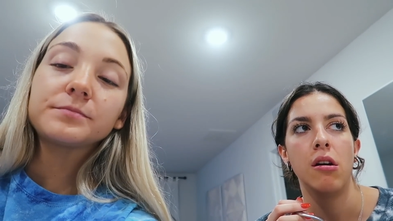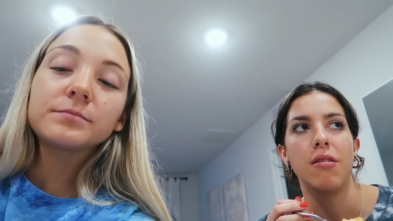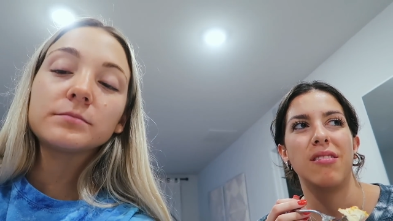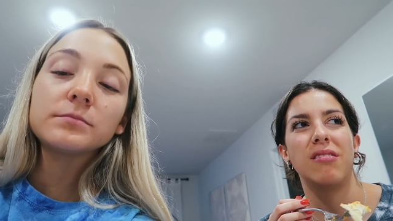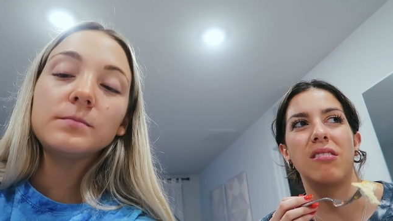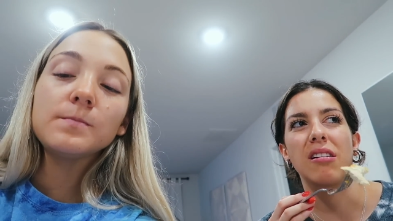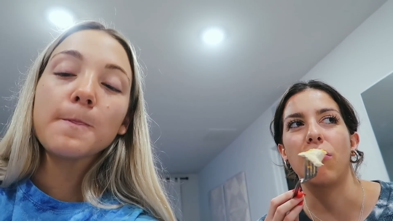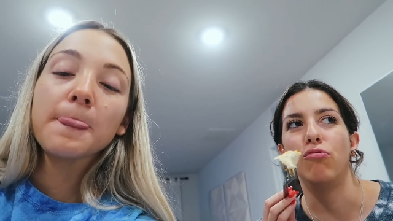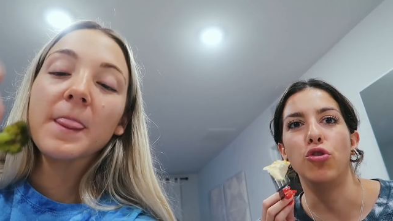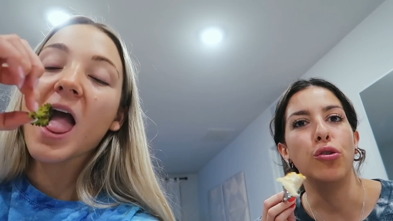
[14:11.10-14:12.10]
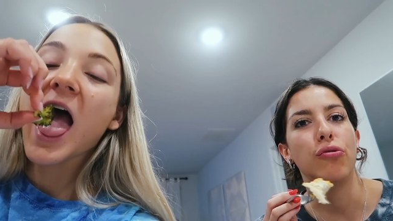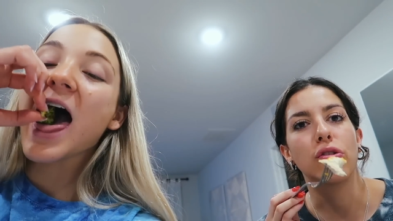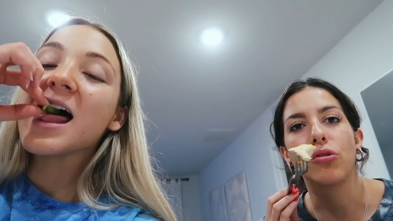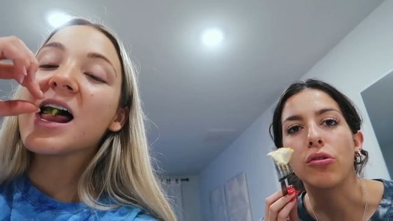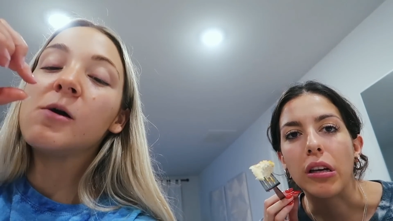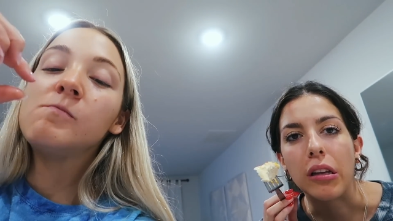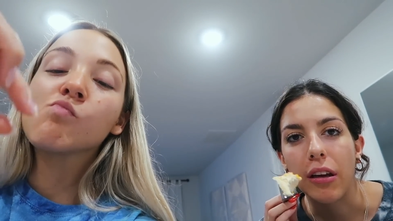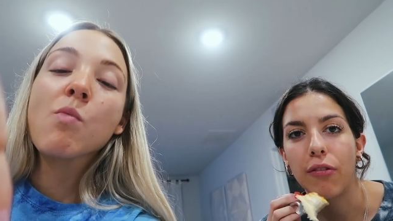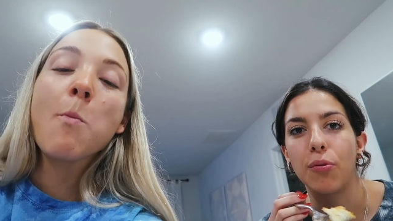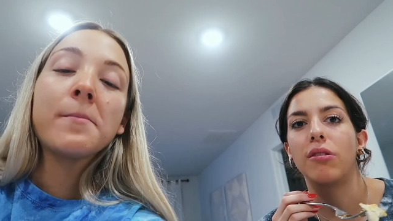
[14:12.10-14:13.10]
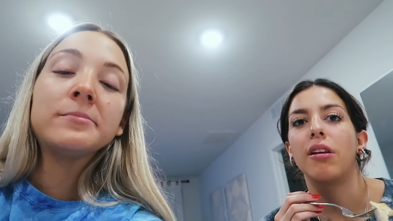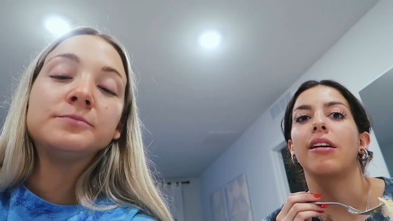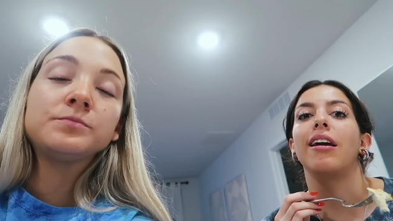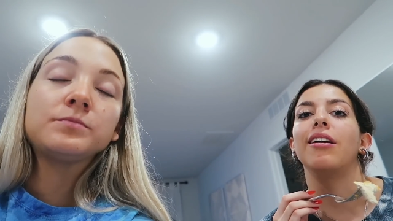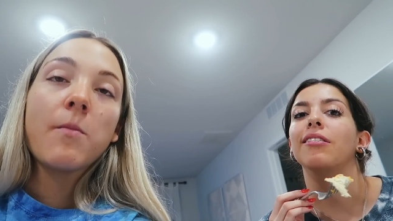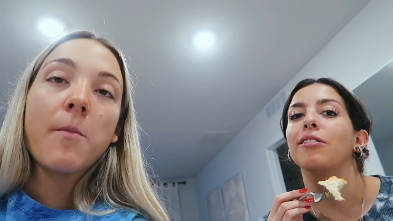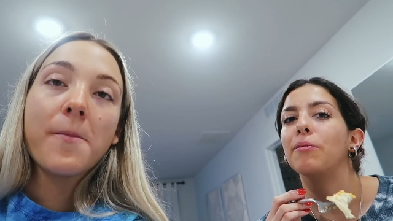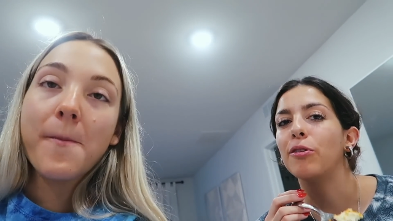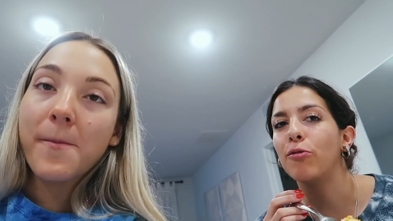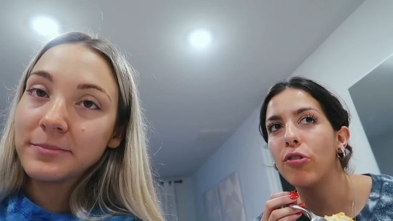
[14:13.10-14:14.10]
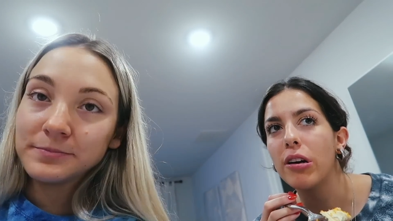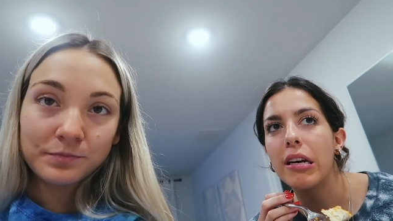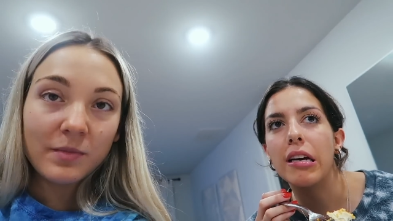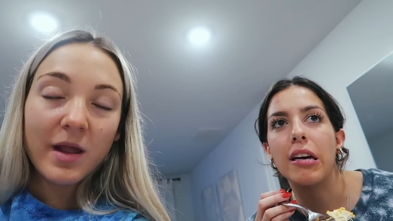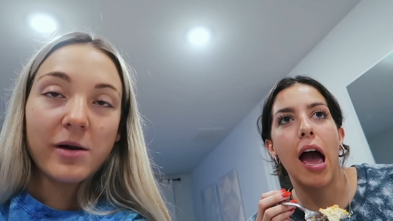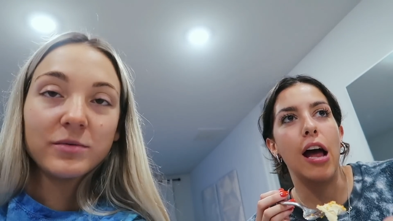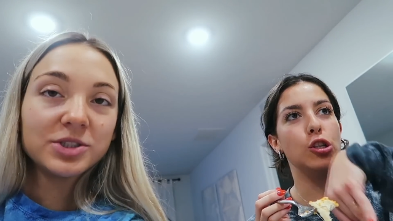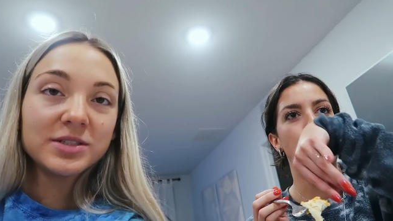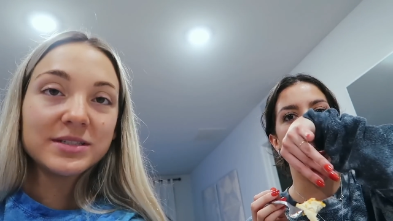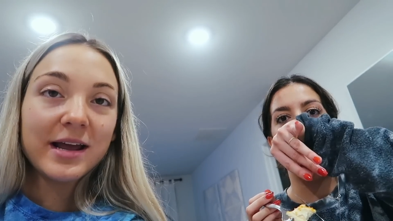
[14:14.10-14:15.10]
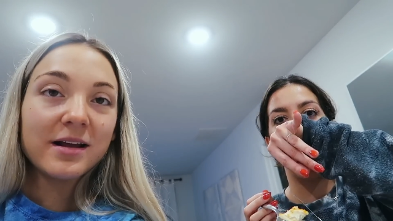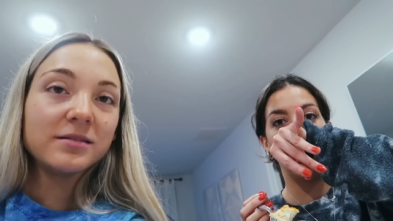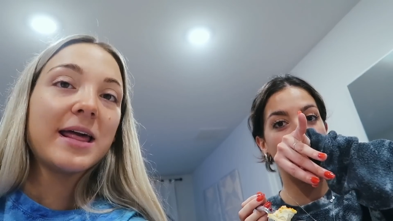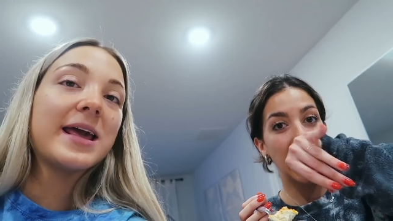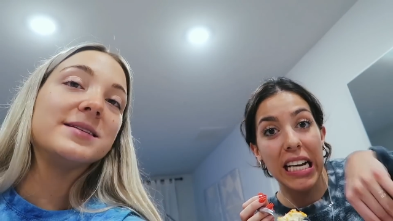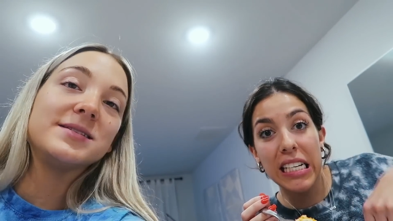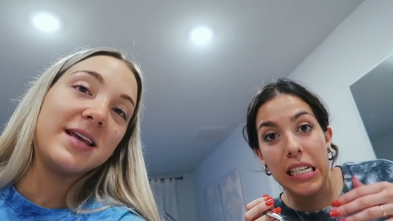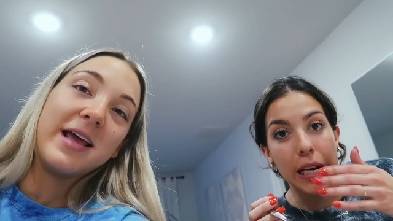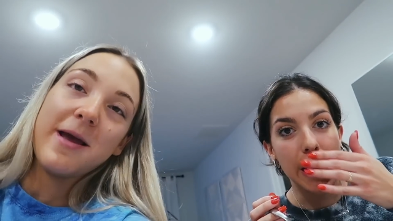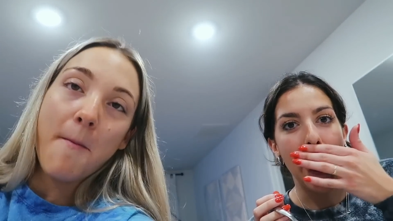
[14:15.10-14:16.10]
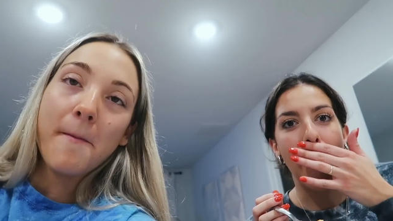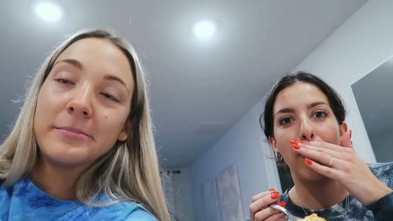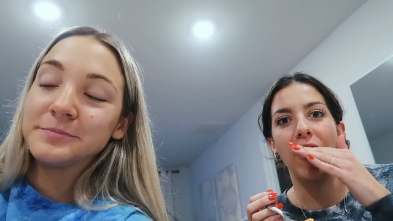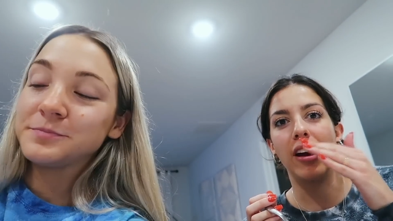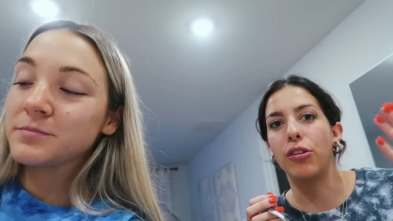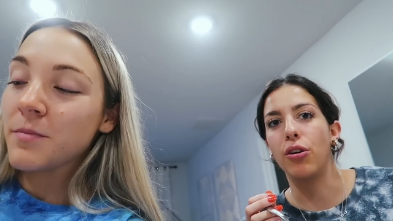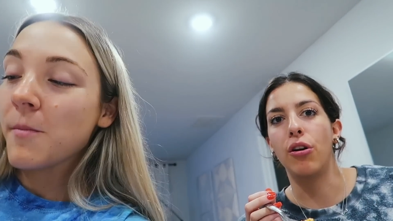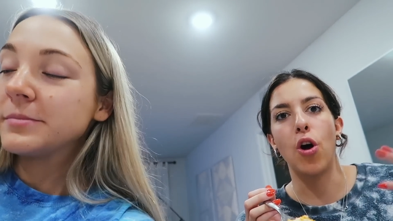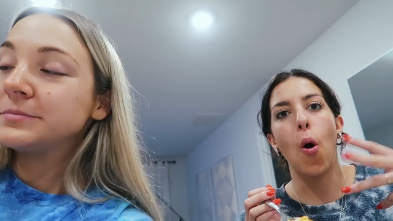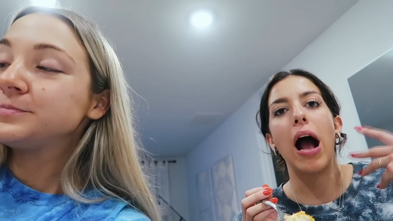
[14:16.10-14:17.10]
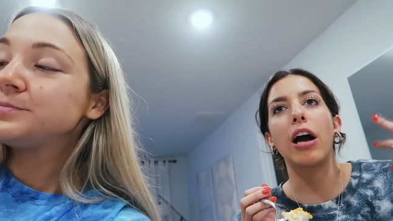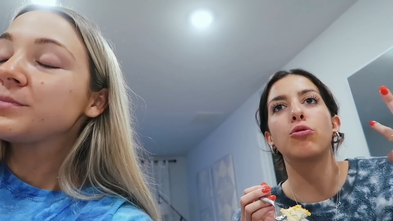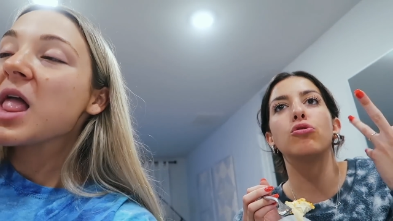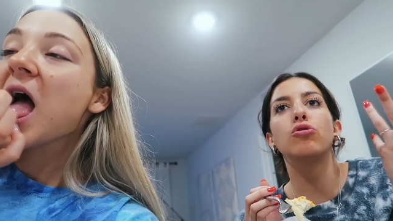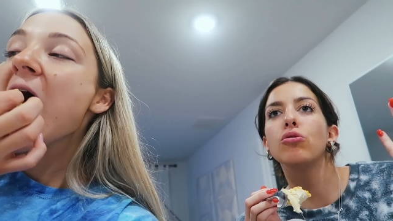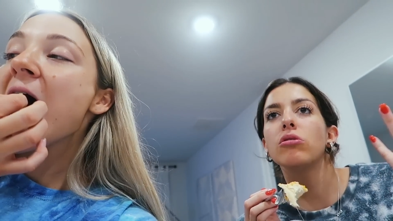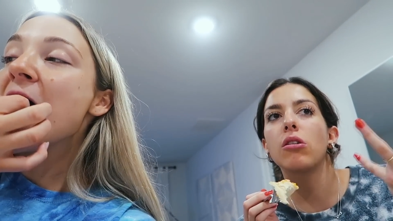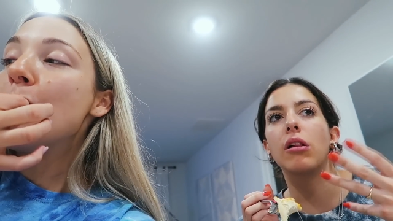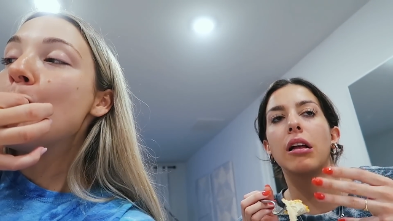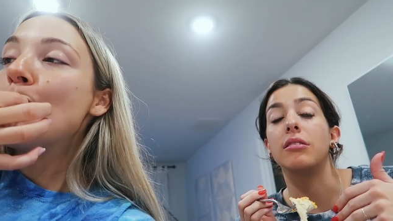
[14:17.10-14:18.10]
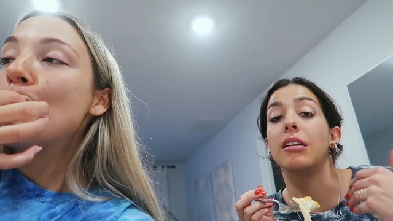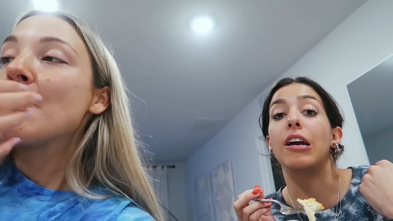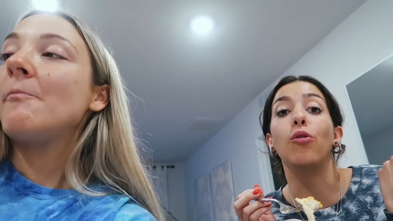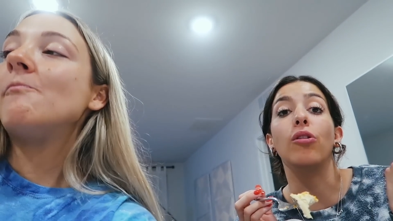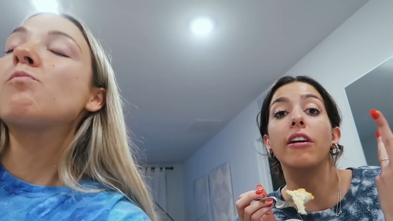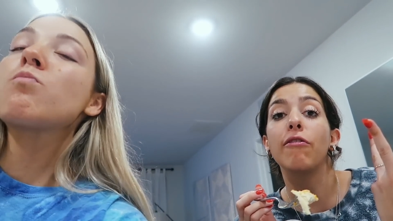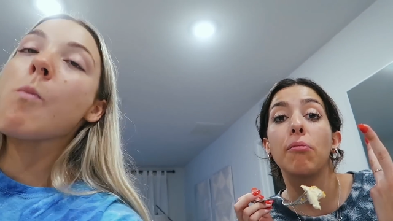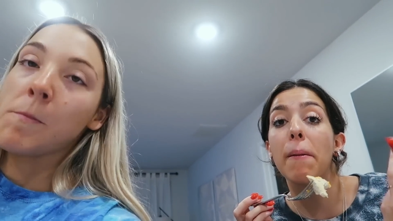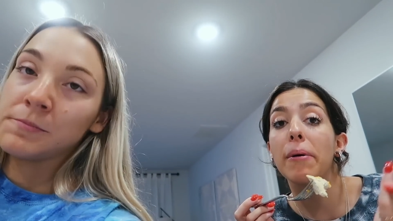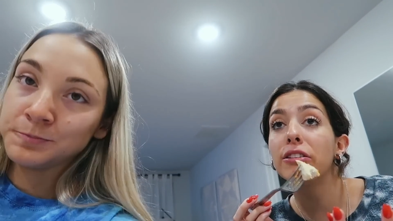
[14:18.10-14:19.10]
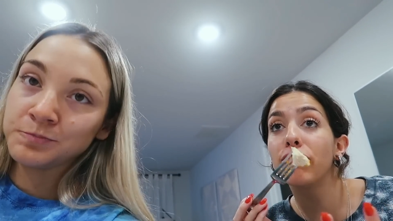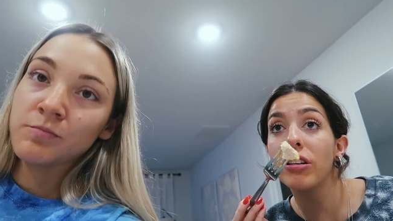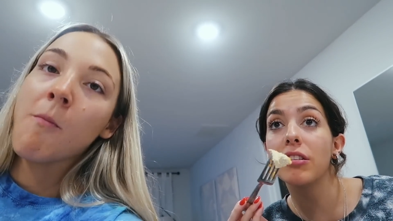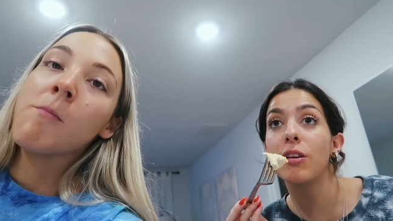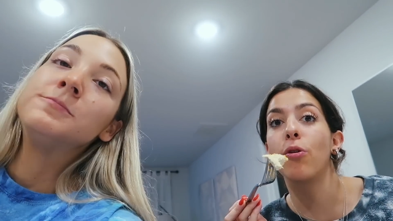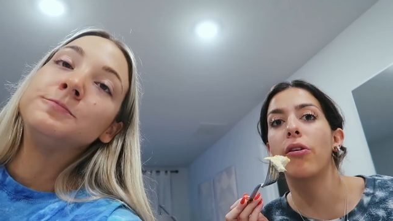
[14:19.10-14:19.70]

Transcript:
Speaker 1: this is like a universal thing like everyone like gained a little bit of weight and, and just, just like lazy. lazy. and like there are no actual soul cycle classes and i don't live with my best friends anymore